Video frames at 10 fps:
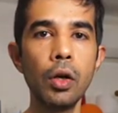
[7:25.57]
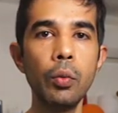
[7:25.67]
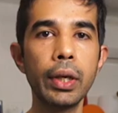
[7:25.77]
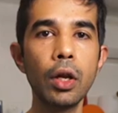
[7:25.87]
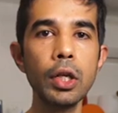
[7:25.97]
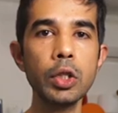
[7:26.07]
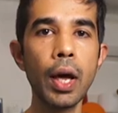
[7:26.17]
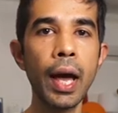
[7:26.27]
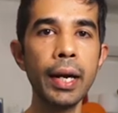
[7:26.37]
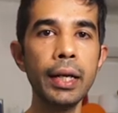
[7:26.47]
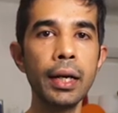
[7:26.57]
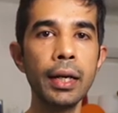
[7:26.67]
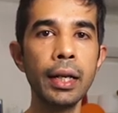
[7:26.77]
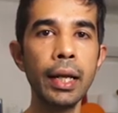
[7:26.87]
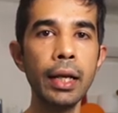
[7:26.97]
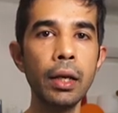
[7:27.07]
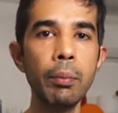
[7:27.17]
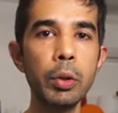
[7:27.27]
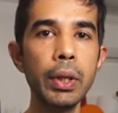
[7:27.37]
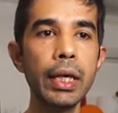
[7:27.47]
We can also add in a delay
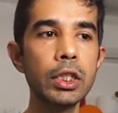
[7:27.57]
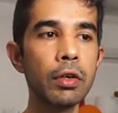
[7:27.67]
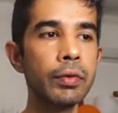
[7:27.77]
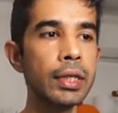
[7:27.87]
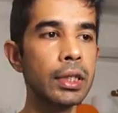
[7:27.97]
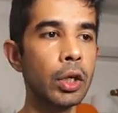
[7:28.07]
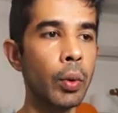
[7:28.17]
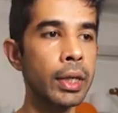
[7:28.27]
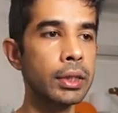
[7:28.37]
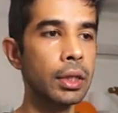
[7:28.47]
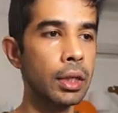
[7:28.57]
between each of these requests.